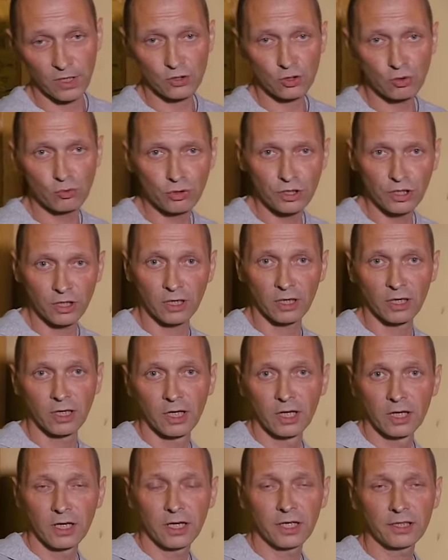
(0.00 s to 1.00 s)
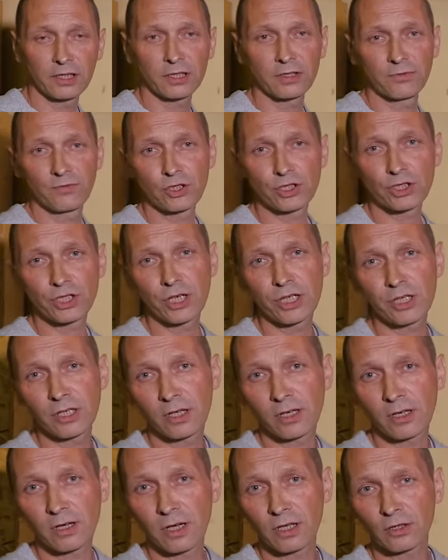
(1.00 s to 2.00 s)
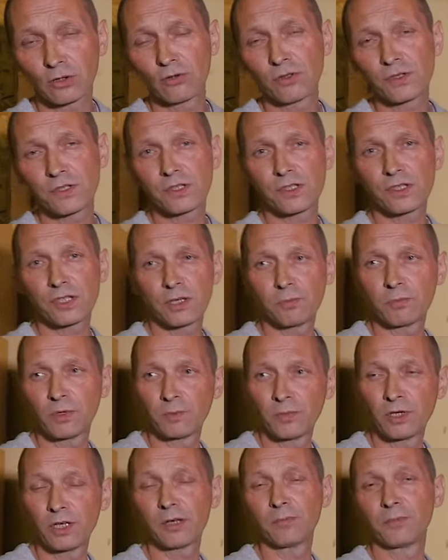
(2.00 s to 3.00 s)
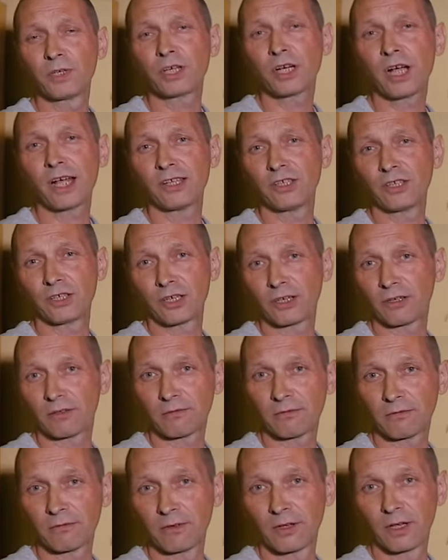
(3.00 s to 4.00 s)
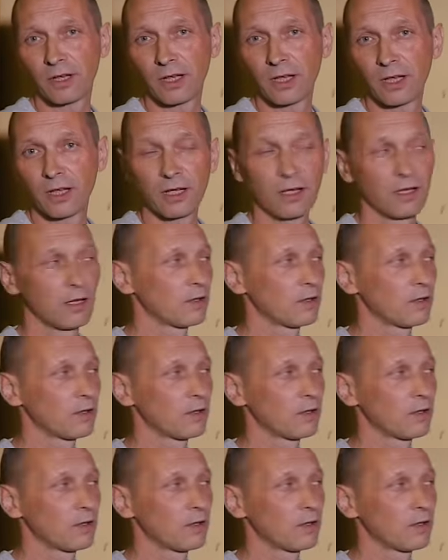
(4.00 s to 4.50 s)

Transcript: In fact, this is the movement of one system of biomechanics.